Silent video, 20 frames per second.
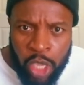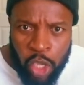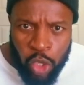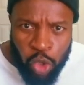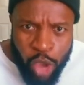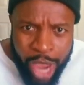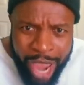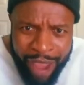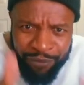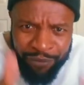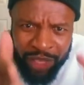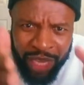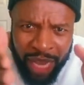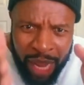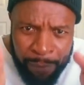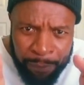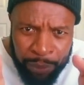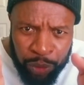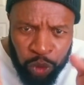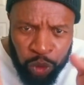You have the
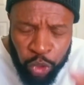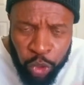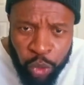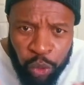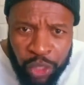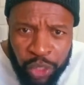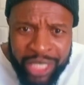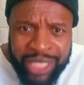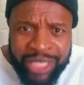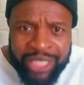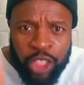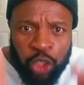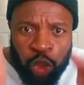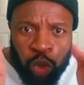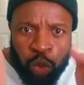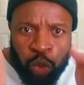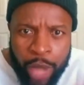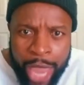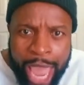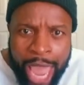opportunities that
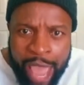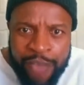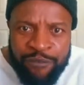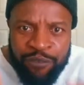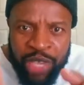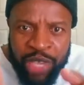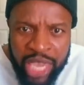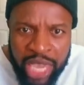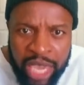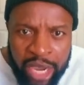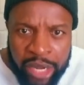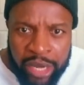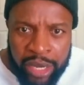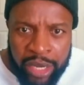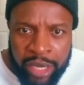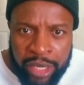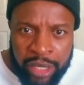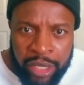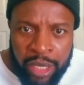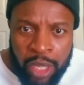you have
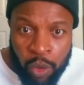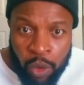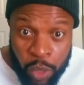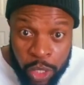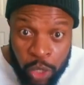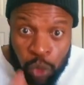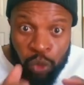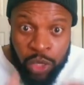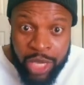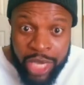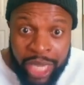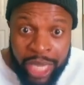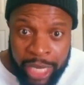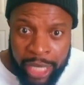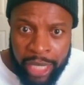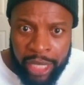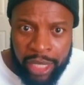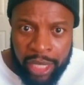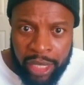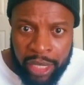here when you get
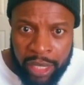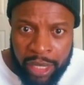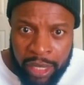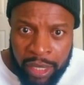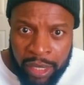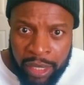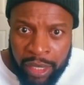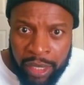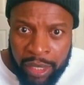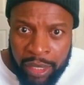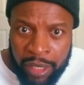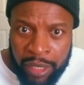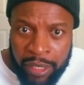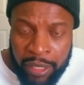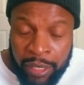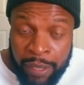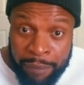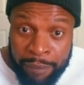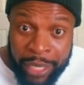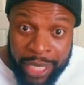here
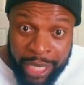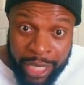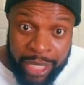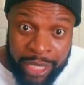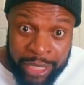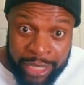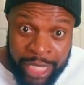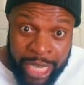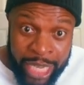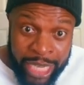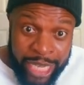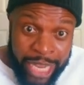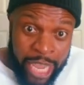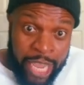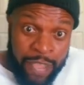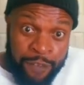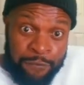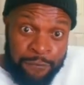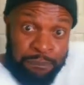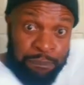because
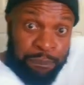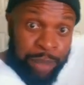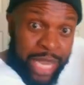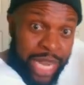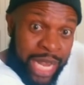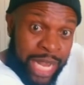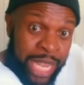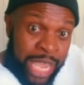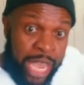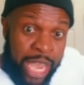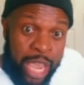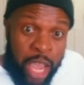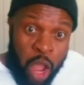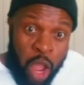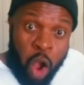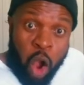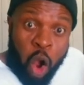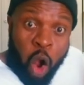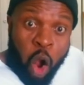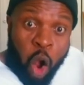they have been here
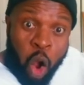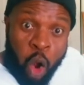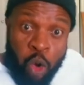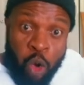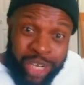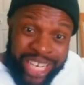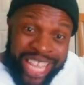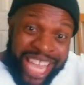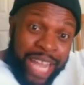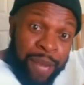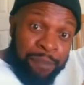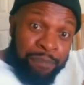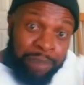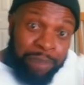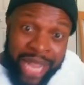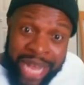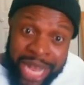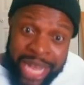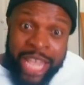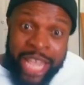all, they've
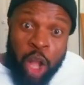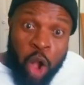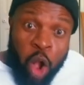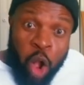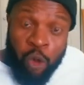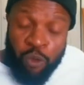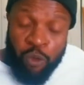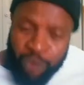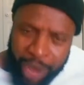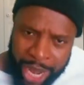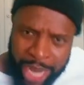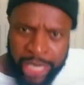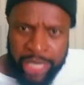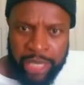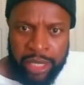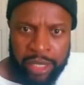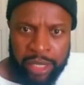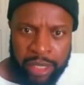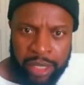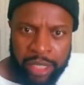been there
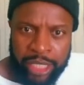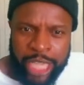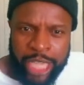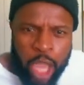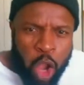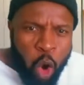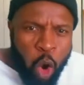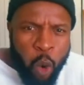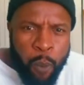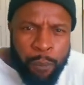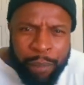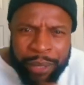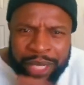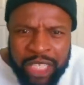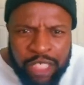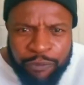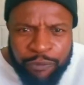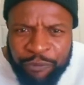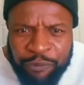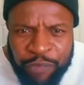already. They open
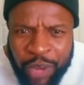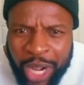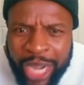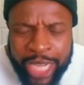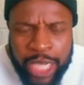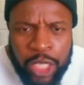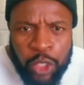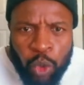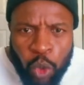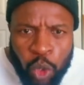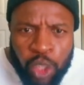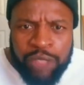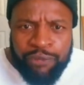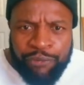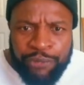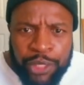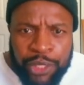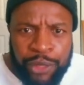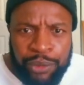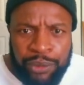these fucking doors
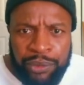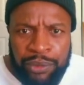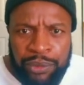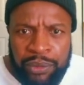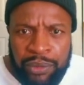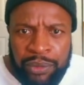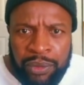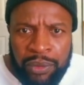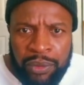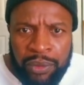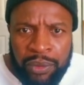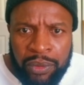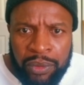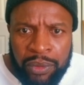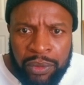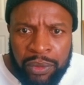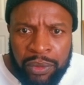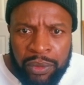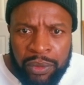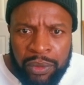for you.
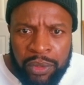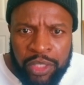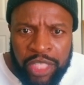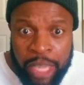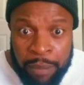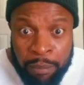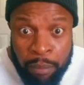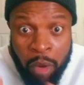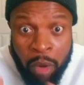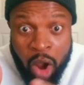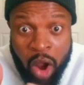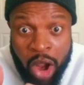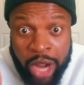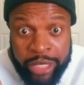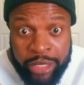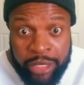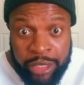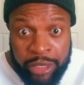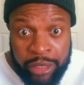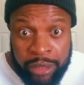They
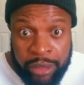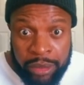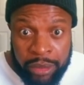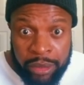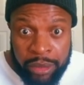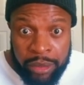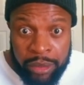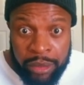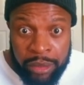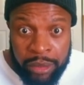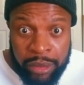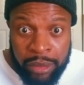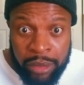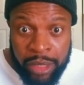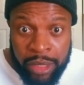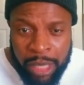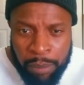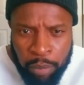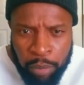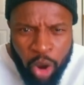march.
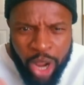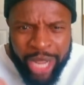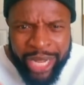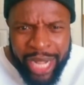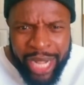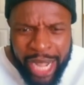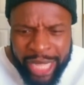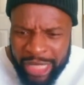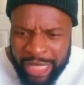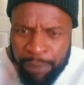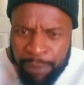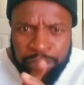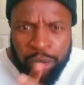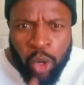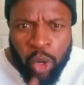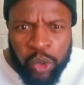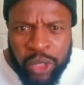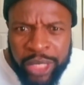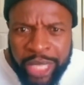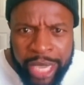They boycott. They
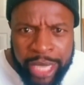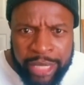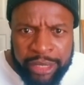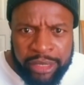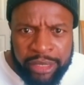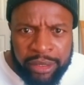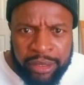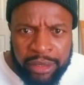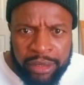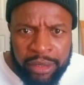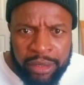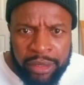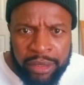protest.